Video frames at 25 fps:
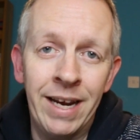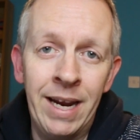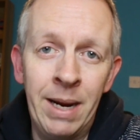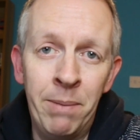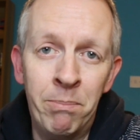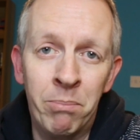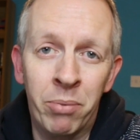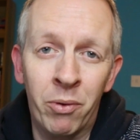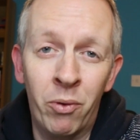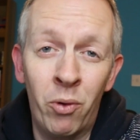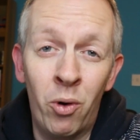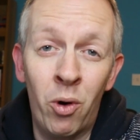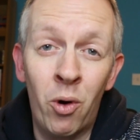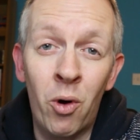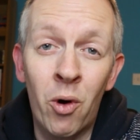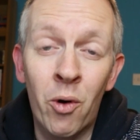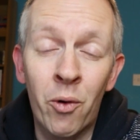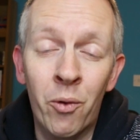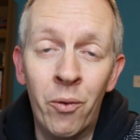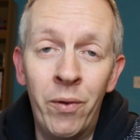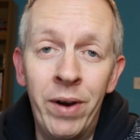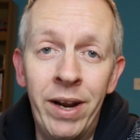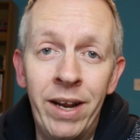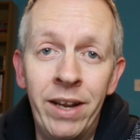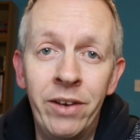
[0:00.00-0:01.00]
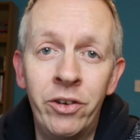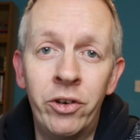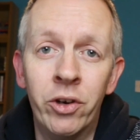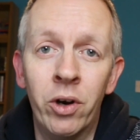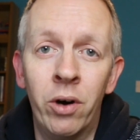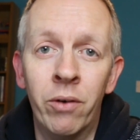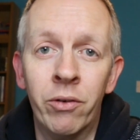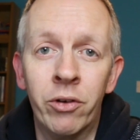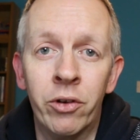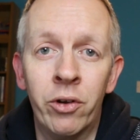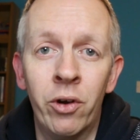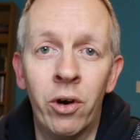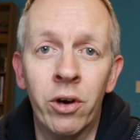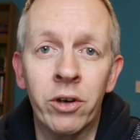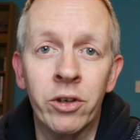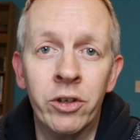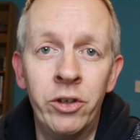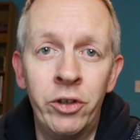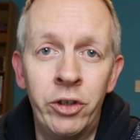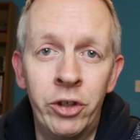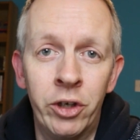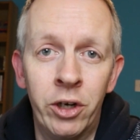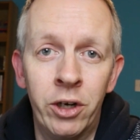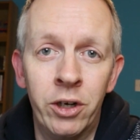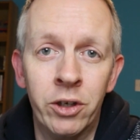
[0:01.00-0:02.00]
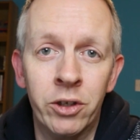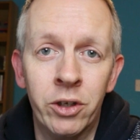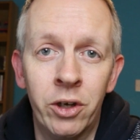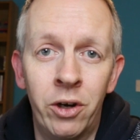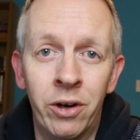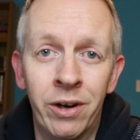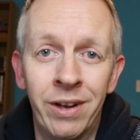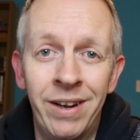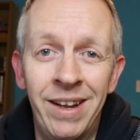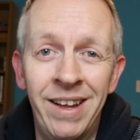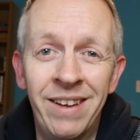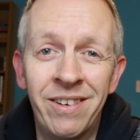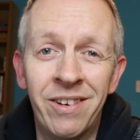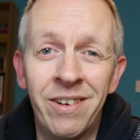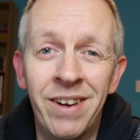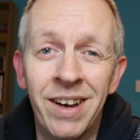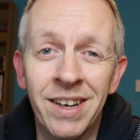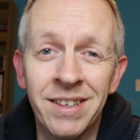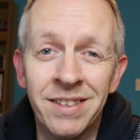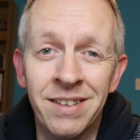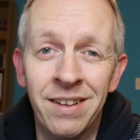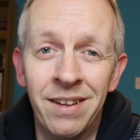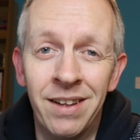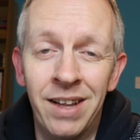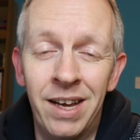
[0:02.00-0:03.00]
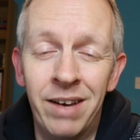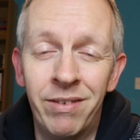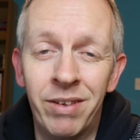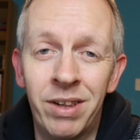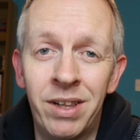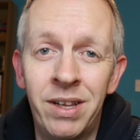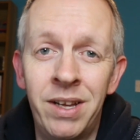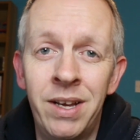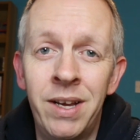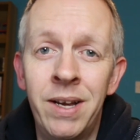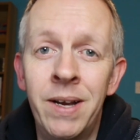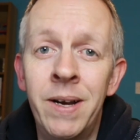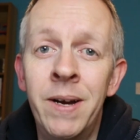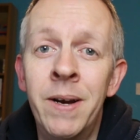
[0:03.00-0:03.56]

a broad range of stocks and shares on an international level